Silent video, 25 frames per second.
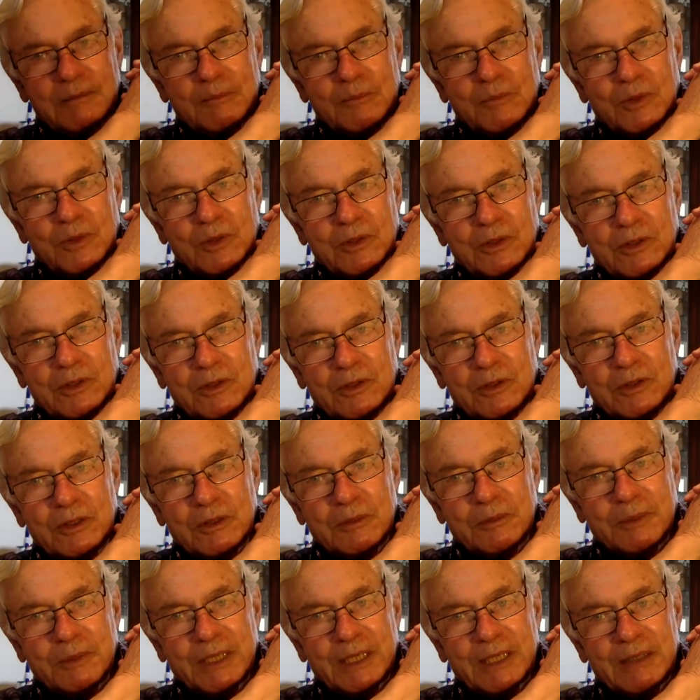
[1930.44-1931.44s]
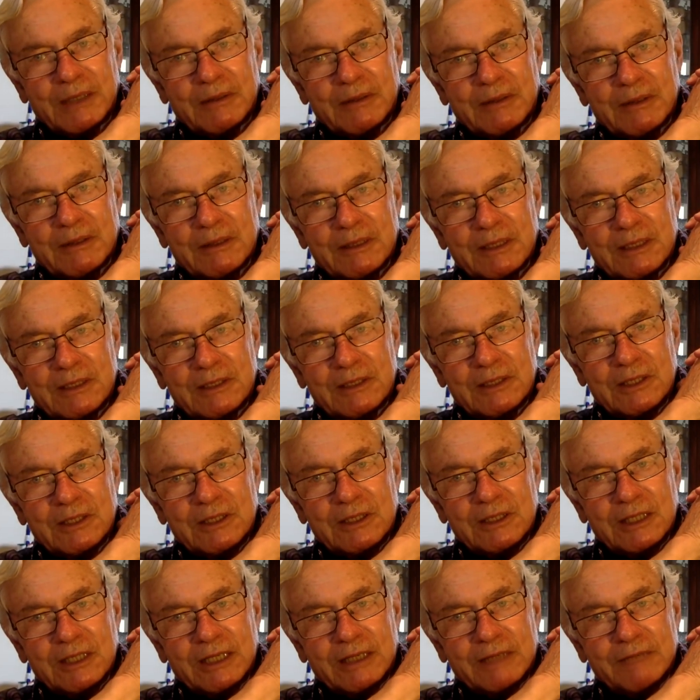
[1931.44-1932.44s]
more nuclear power in
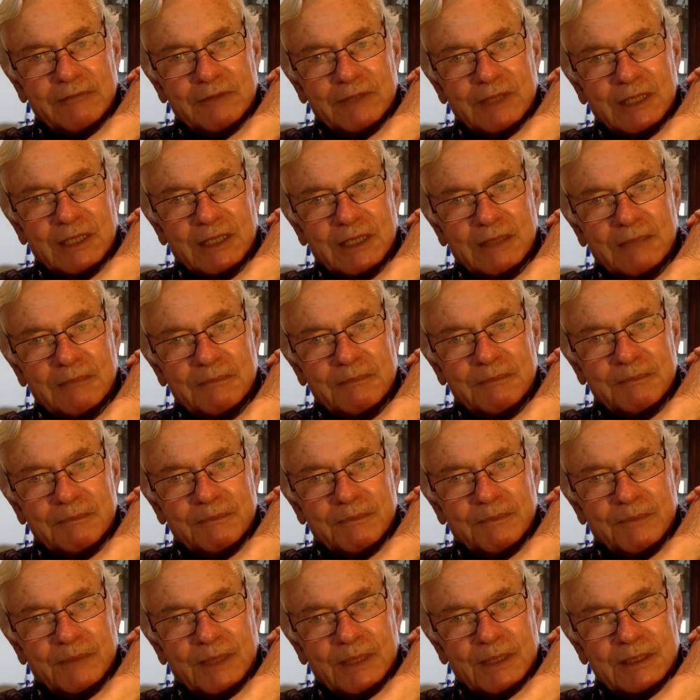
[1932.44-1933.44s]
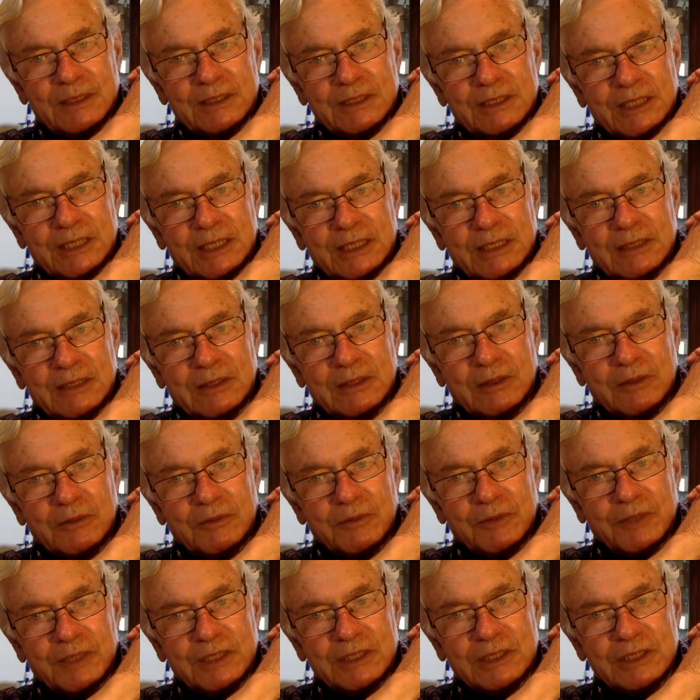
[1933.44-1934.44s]
your lifetime? San
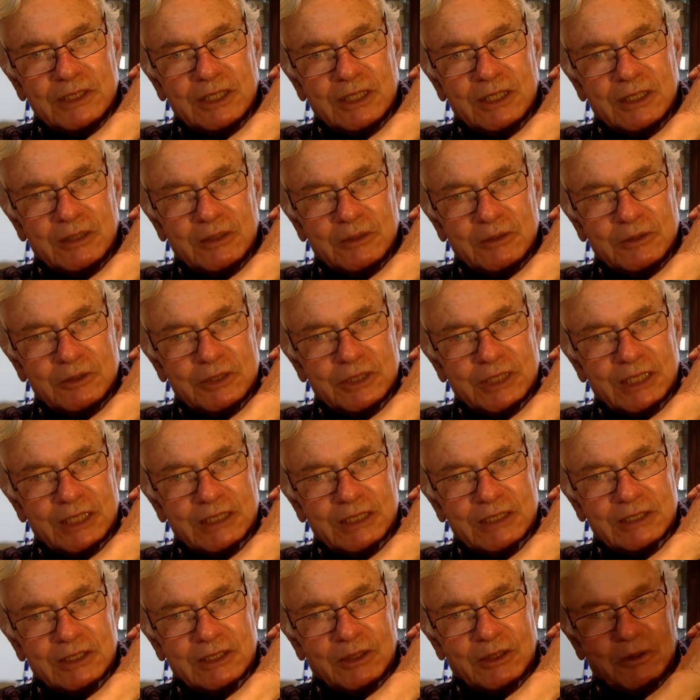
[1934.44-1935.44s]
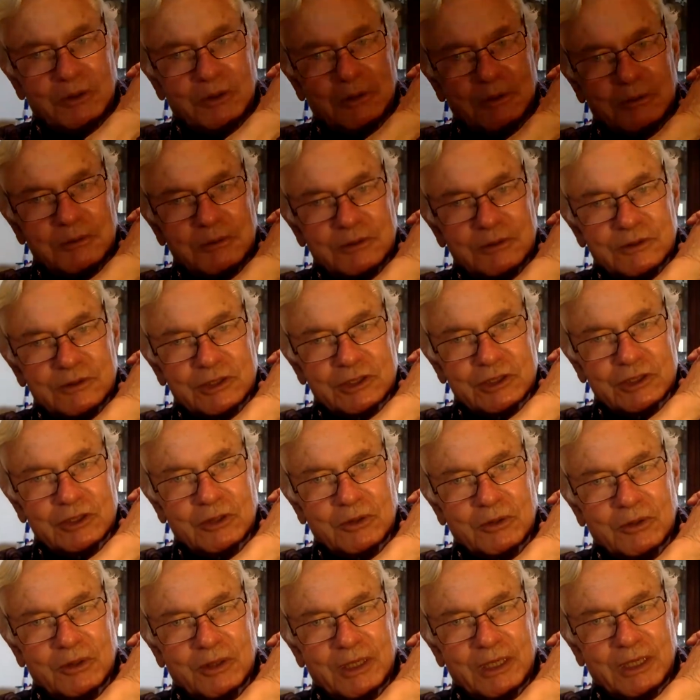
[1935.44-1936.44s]
Onofre's closed. That's a whole
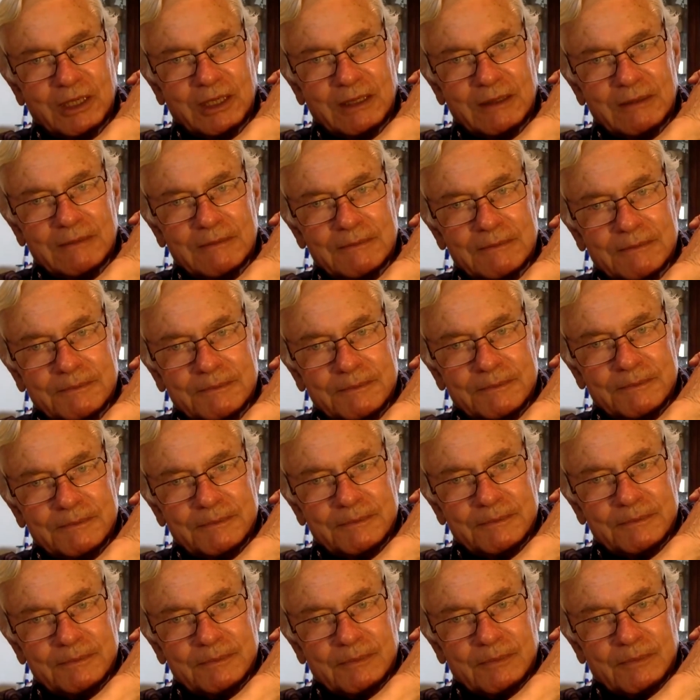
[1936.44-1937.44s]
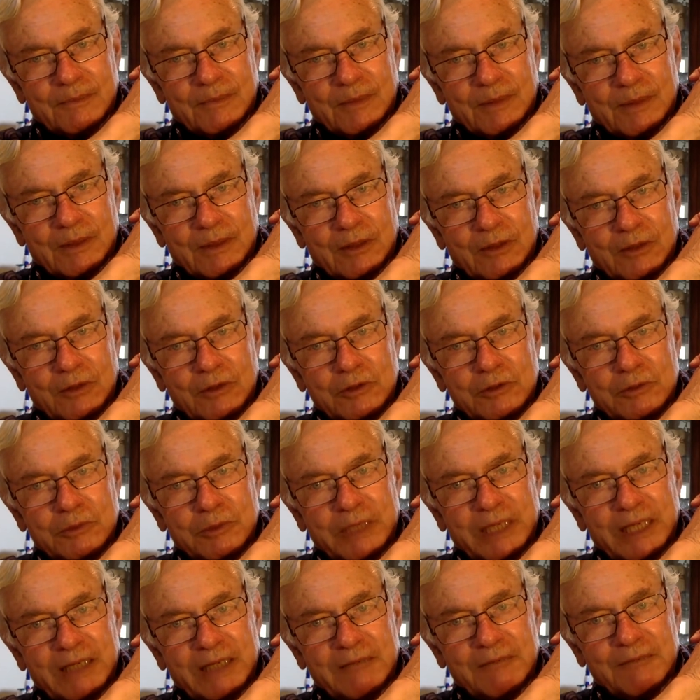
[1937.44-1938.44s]
story. Who's
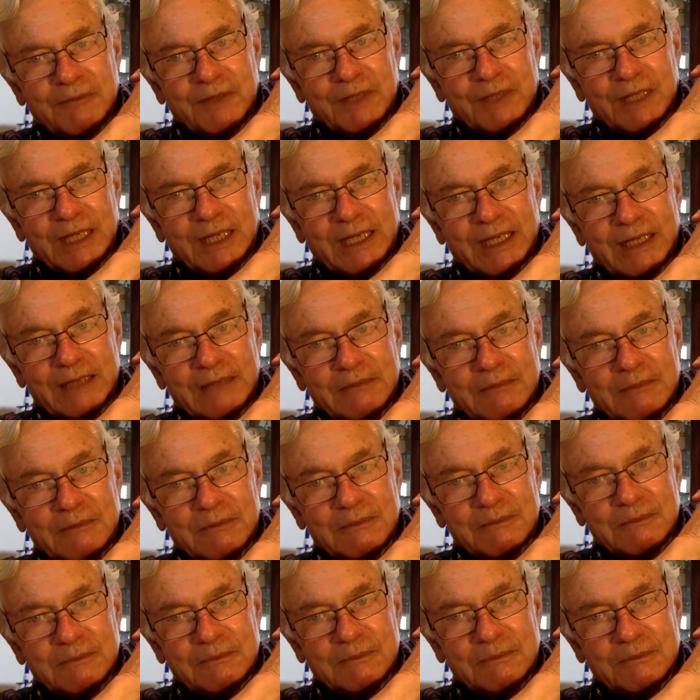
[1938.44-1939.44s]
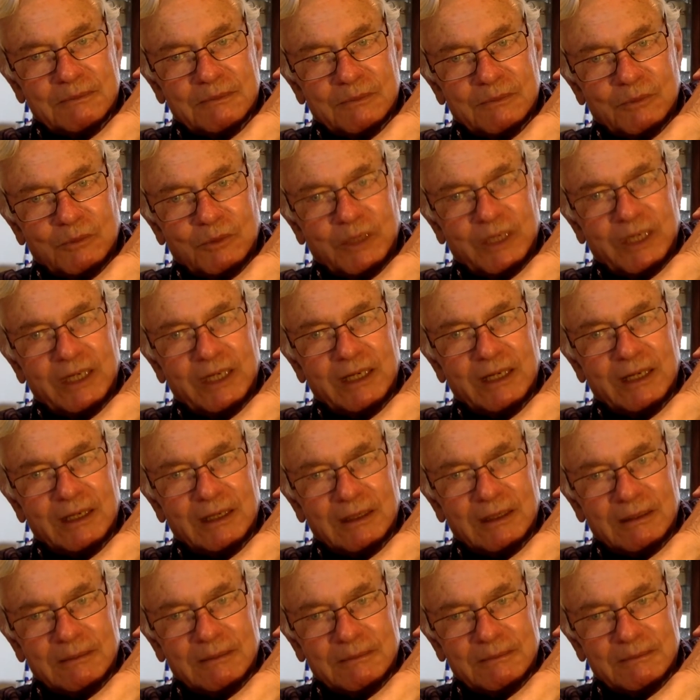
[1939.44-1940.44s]
paying for that? We are.
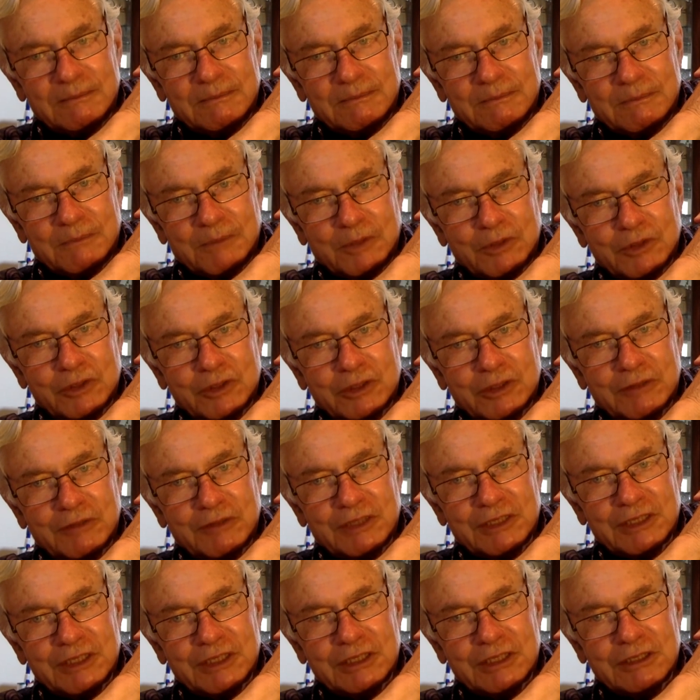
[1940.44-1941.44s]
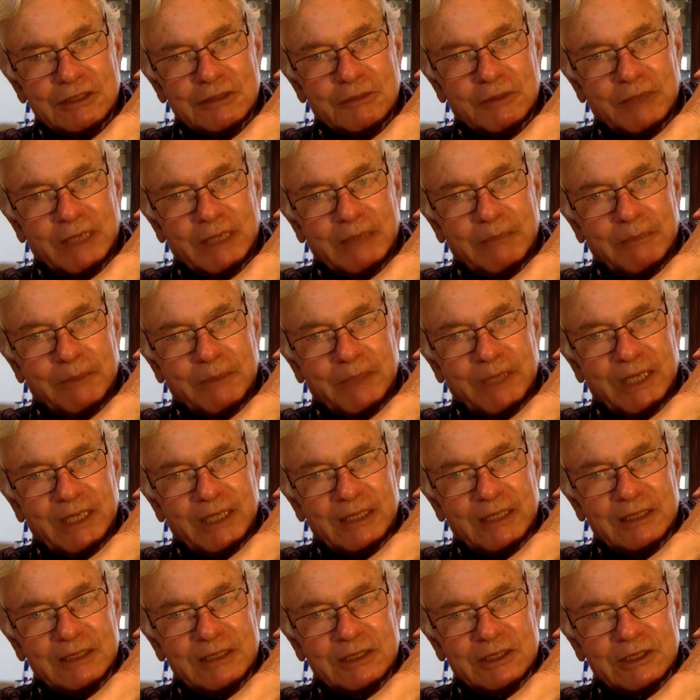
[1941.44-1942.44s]
Most of us as
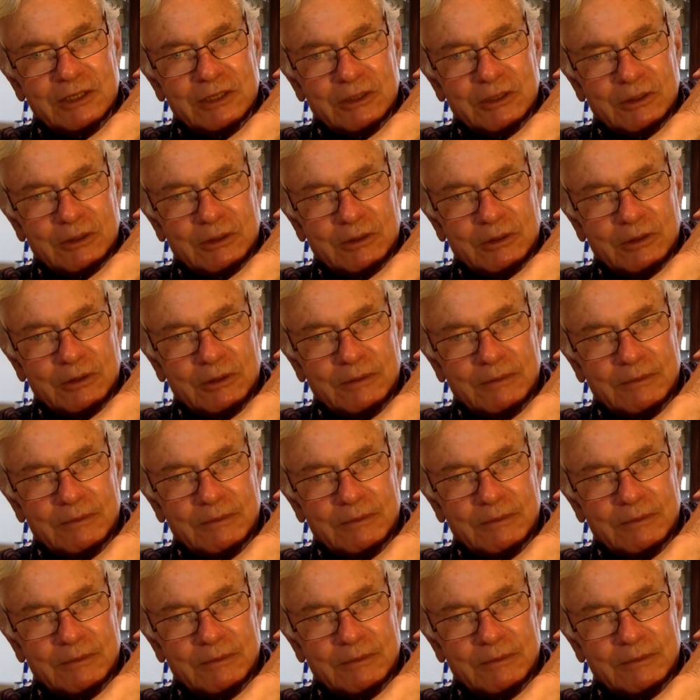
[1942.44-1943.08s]
ratepayers to